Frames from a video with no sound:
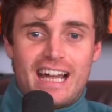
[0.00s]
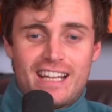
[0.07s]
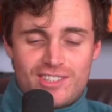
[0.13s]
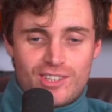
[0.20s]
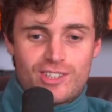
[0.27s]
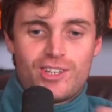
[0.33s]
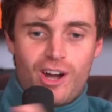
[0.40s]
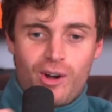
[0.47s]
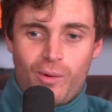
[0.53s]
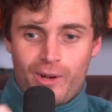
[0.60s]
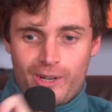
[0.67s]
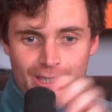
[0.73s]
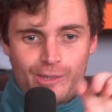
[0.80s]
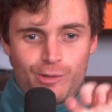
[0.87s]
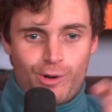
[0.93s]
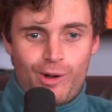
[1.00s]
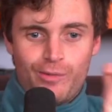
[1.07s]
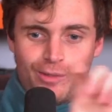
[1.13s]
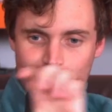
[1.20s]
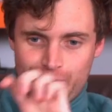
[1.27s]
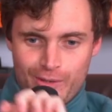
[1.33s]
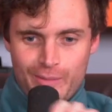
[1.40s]
had to go on and
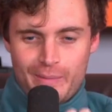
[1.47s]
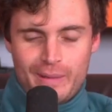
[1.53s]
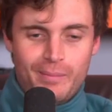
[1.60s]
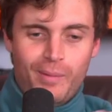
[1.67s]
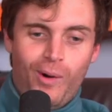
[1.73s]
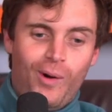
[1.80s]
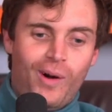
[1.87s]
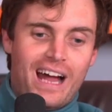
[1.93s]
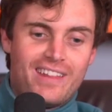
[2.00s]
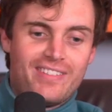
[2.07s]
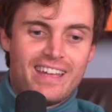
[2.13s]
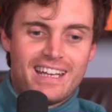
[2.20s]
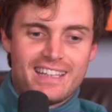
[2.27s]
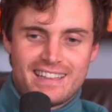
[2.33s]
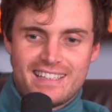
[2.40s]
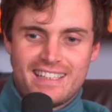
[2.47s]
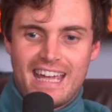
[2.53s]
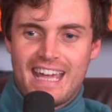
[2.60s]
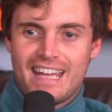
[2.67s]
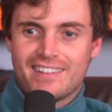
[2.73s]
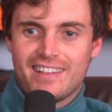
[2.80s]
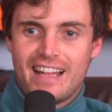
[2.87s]
groveled for a bit more. And then at the
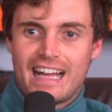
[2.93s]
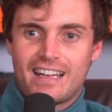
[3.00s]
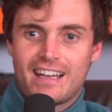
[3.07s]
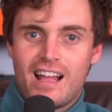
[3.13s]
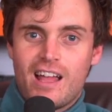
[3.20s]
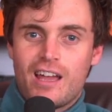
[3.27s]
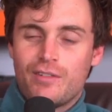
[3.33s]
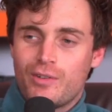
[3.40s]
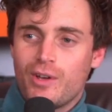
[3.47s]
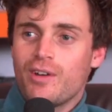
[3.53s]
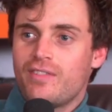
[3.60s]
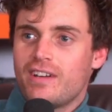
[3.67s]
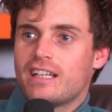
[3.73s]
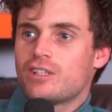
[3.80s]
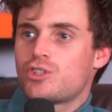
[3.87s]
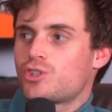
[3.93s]
end, like, if you have any